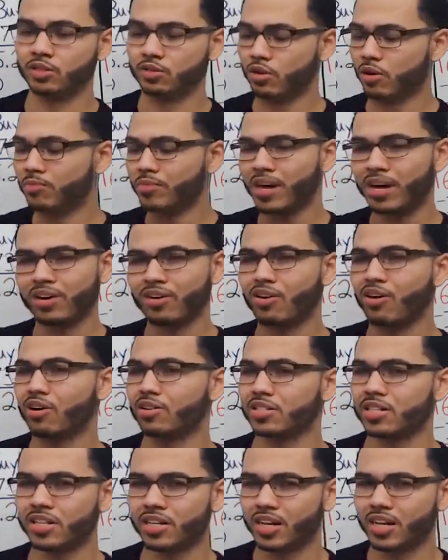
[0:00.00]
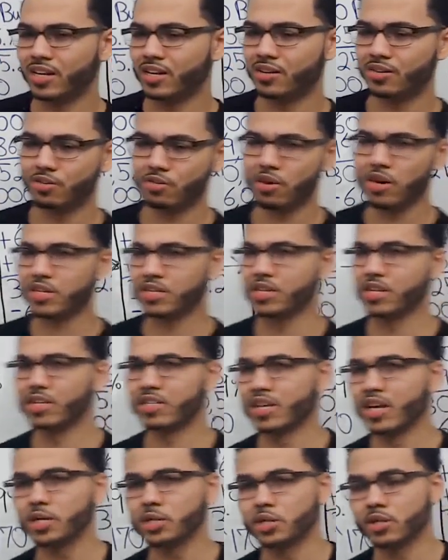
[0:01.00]
So I'm not causing any crazy
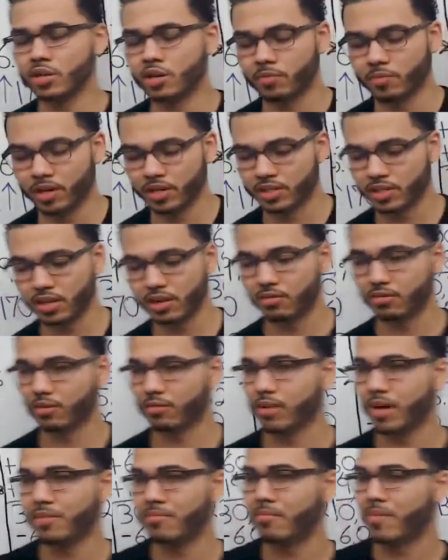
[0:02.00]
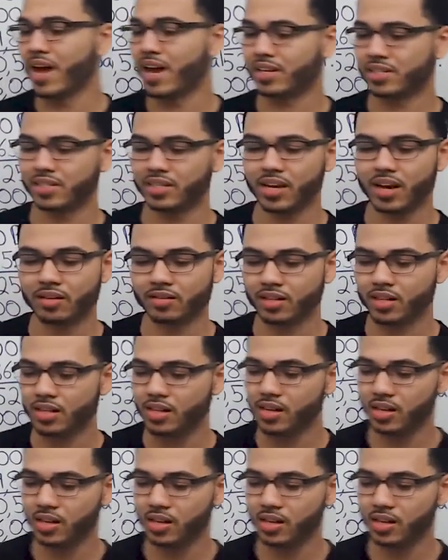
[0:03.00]
attention on myself. I'm not maxing out the